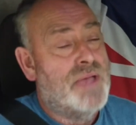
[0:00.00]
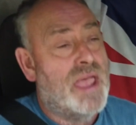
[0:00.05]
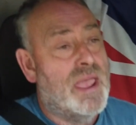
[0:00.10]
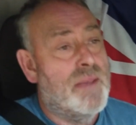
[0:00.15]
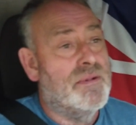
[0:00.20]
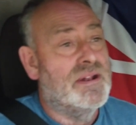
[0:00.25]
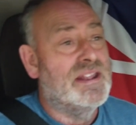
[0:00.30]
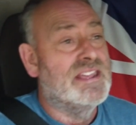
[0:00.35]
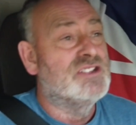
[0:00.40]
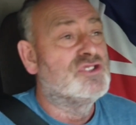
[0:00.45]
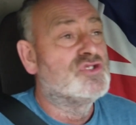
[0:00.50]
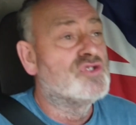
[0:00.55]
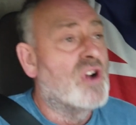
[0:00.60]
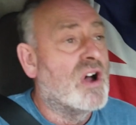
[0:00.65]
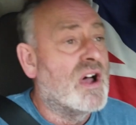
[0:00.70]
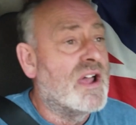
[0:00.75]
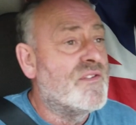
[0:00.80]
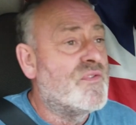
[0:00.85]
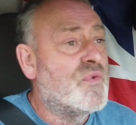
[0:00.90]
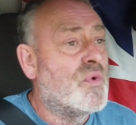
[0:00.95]
pebbly
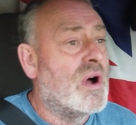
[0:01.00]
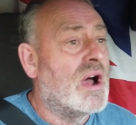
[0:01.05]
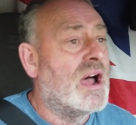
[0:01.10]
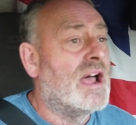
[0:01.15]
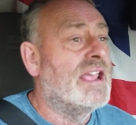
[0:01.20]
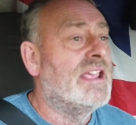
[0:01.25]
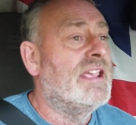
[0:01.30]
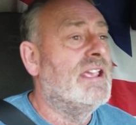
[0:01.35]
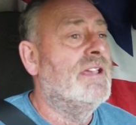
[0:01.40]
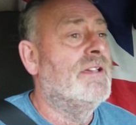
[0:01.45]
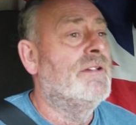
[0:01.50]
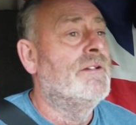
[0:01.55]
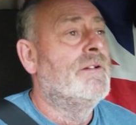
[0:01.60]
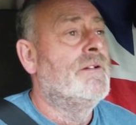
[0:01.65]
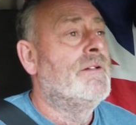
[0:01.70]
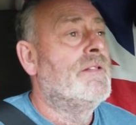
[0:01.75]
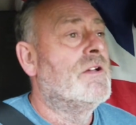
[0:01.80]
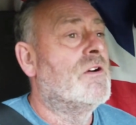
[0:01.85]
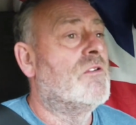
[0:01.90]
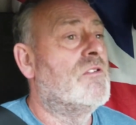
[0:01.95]
driveway,
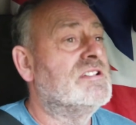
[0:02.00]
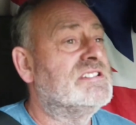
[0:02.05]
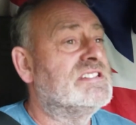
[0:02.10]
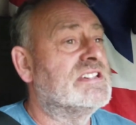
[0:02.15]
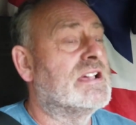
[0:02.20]
or